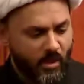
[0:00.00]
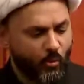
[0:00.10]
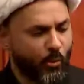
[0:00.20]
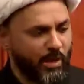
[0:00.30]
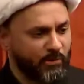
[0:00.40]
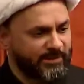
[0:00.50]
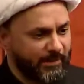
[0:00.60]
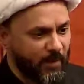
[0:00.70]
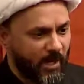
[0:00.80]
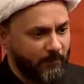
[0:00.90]
Where was the
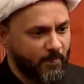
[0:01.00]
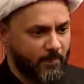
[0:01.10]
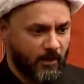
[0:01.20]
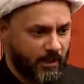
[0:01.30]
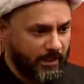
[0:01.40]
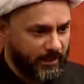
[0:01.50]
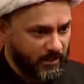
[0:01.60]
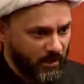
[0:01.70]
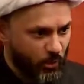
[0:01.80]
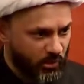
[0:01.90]
Imam?
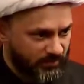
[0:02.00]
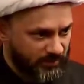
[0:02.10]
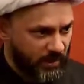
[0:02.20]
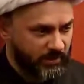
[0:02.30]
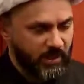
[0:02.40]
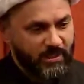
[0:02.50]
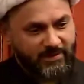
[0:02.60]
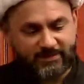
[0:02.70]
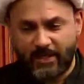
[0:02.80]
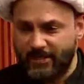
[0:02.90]
In Khurasan.
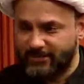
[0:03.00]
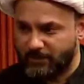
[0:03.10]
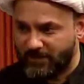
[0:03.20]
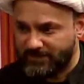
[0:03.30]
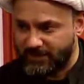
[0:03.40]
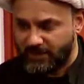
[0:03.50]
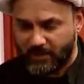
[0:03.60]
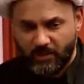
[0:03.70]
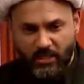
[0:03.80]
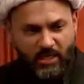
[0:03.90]
His son is in
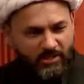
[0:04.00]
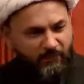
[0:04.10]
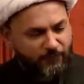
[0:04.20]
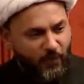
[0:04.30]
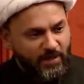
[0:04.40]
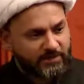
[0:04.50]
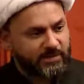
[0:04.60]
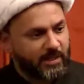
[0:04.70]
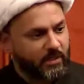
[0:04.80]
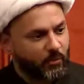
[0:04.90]
Medina. The first
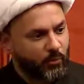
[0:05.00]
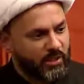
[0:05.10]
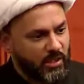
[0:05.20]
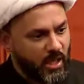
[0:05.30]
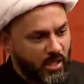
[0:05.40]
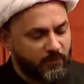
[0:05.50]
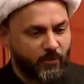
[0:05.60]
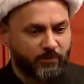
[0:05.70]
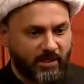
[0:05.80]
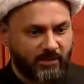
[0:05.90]
thing we learn
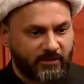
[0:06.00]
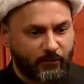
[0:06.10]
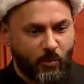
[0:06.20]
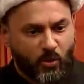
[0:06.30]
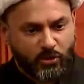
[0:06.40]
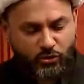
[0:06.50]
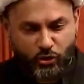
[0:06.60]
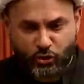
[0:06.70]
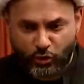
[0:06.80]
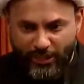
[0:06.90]
from this, if we want to
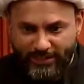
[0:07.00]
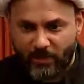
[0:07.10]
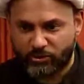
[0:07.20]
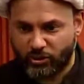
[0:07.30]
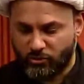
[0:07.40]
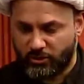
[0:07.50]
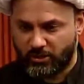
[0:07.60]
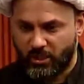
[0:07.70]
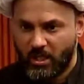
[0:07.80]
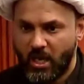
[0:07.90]
train our
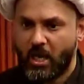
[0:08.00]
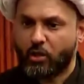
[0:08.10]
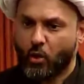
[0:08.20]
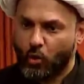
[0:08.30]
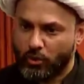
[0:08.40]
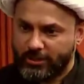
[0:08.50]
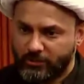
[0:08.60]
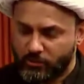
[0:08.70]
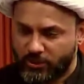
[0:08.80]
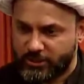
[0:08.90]
children according
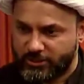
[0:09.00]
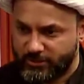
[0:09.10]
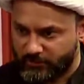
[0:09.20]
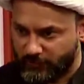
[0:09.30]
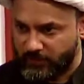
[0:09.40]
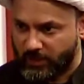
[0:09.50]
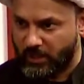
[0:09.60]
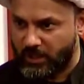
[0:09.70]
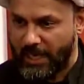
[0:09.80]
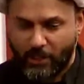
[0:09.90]
to the teachings of
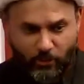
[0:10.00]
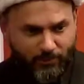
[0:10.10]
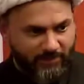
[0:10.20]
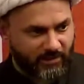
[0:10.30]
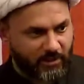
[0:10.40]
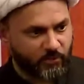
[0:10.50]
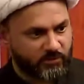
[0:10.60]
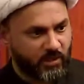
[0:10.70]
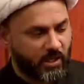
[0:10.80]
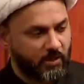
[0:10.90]
the Ahlul Bayt alayhimus
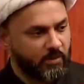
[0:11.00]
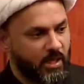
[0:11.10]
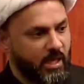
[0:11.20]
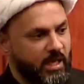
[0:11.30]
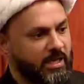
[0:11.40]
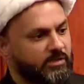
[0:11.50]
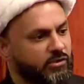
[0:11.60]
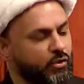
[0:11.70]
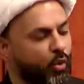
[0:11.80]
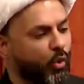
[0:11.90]
salam, is
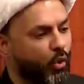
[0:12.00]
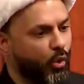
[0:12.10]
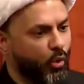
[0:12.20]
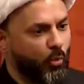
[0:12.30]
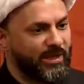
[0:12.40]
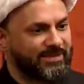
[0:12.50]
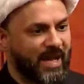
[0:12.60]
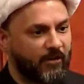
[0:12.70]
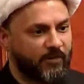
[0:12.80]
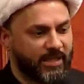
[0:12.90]
to always
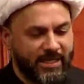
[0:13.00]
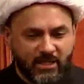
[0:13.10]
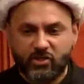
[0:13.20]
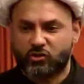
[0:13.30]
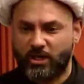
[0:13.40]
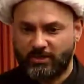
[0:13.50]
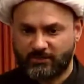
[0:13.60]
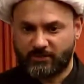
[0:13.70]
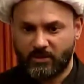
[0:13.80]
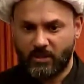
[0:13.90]
have an interest